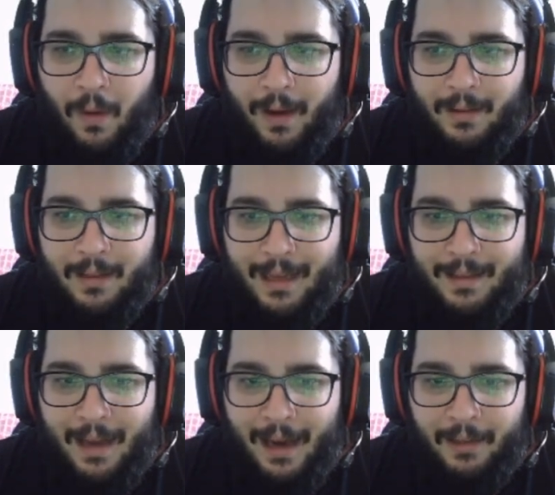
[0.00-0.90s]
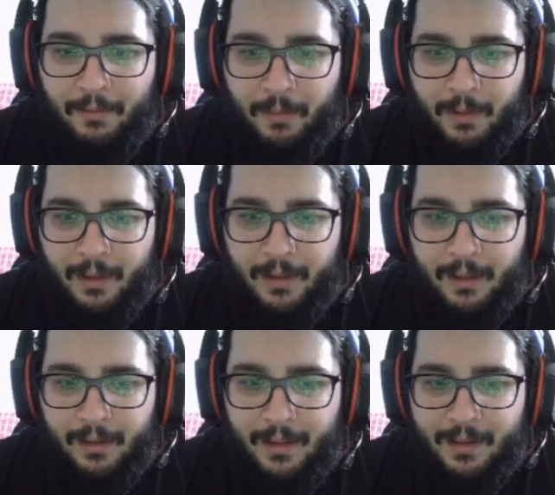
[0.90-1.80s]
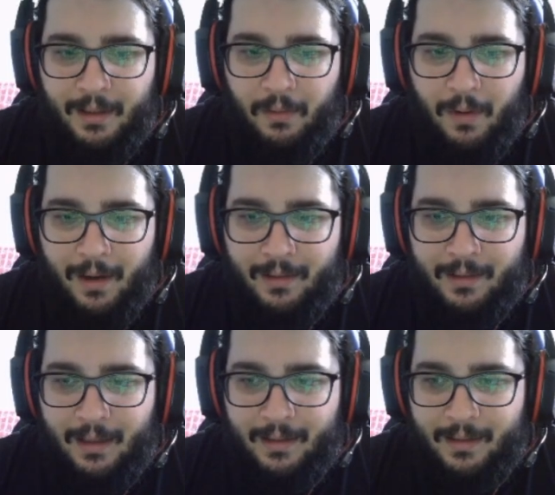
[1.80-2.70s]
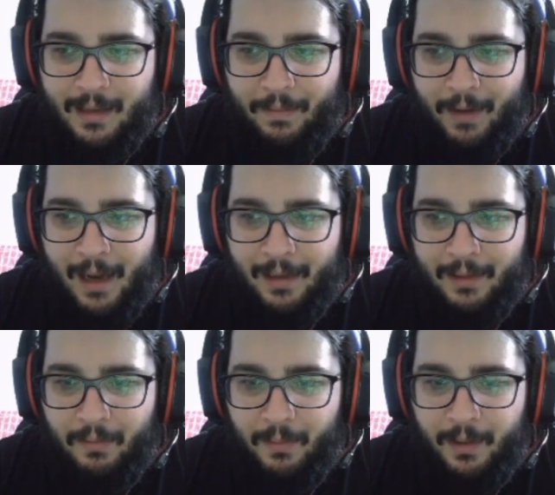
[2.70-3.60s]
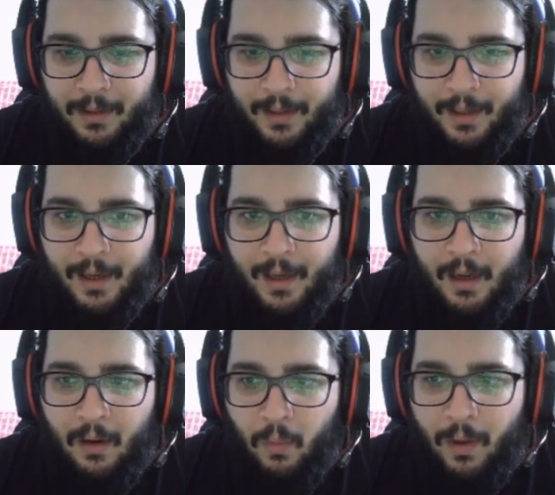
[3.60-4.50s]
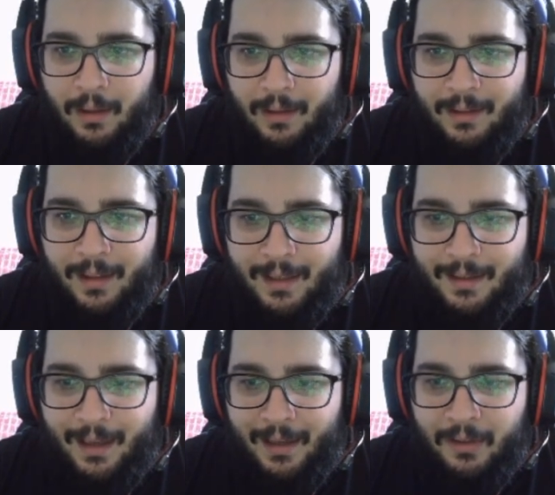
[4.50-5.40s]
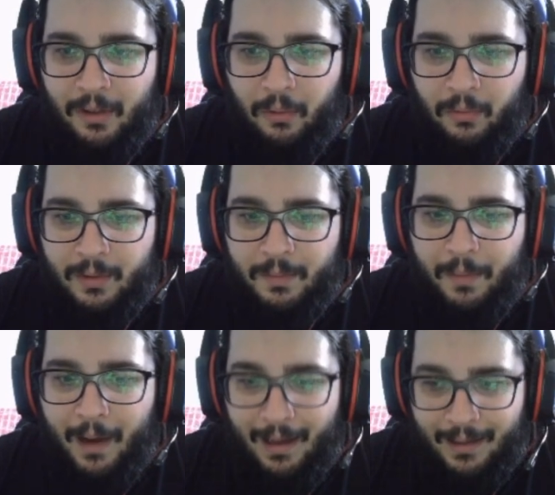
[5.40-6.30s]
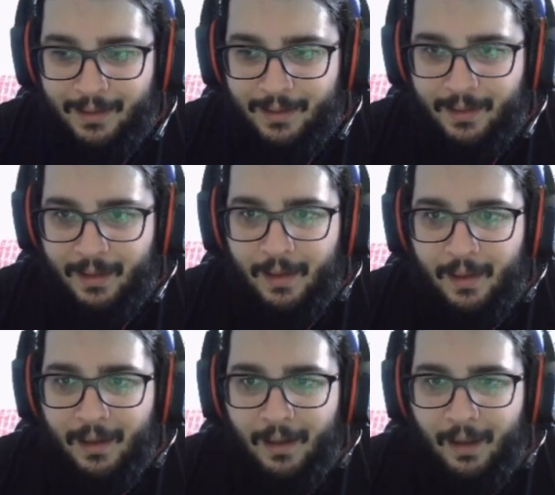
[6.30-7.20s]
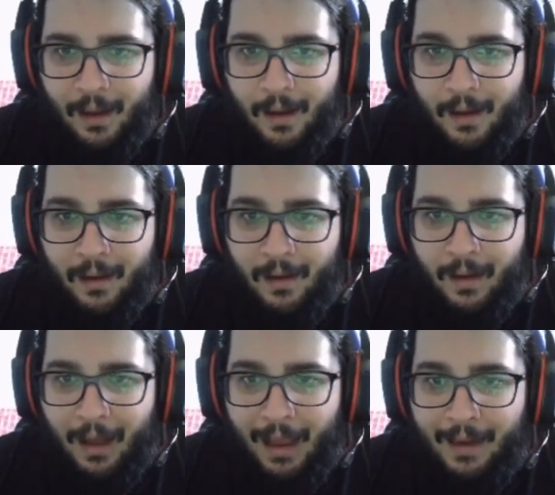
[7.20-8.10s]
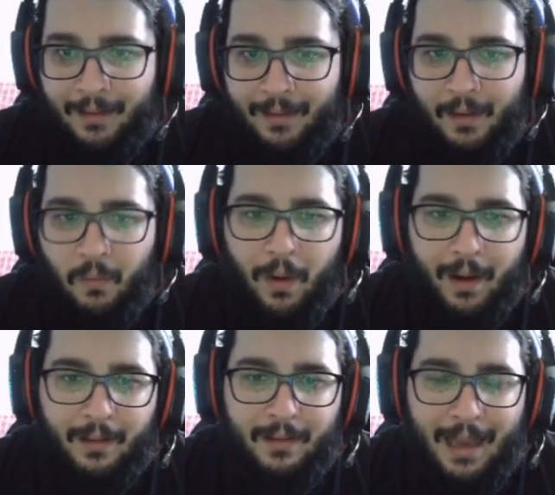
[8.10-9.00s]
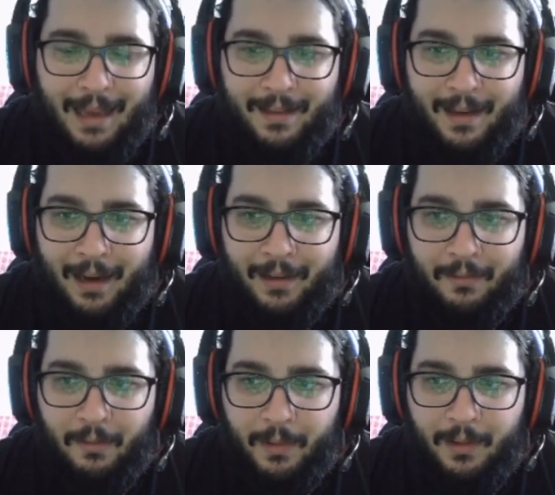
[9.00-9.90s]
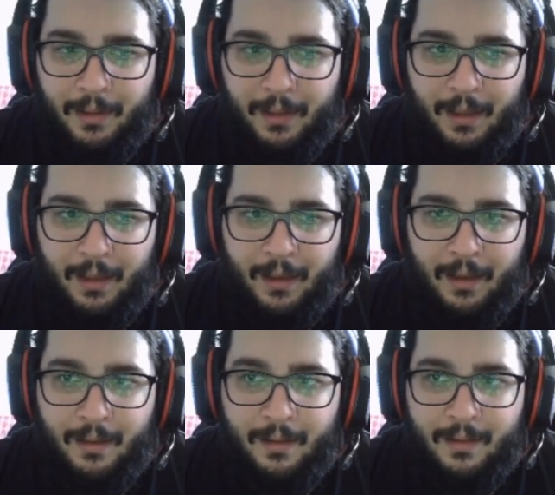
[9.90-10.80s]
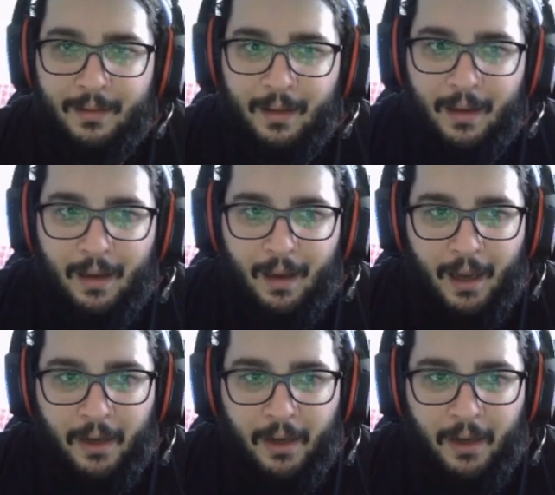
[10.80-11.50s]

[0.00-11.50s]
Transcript: else has an active ability? Let's see, what else does have an active ability? Well, these things don't, but I think what else has an active ability is a